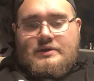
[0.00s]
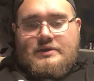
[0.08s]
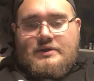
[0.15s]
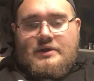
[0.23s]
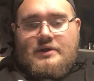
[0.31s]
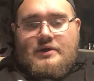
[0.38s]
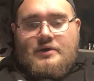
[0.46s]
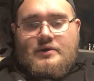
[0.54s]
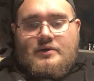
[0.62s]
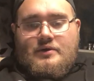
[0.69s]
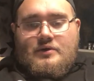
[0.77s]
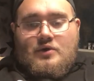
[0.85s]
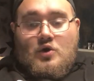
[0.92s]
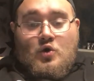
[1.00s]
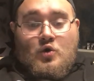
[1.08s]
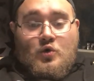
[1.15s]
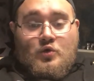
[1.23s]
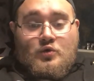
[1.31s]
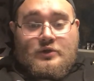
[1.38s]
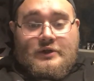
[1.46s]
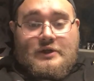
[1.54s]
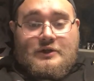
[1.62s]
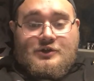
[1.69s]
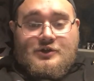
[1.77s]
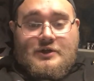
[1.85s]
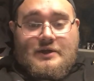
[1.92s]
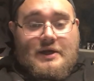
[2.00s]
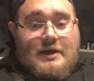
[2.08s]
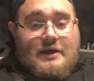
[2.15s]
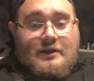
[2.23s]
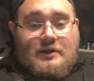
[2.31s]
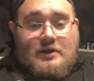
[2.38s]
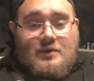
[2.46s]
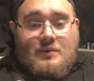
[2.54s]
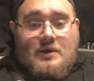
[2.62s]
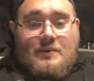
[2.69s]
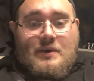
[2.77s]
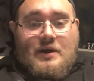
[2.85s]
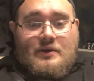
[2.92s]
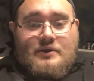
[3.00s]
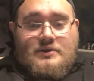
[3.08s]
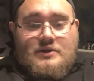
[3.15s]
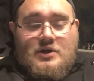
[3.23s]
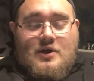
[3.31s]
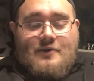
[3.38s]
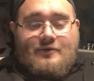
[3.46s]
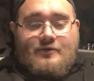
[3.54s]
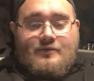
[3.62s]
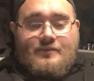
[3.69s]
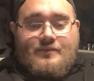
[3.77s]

So, holy shit, I think my math is off.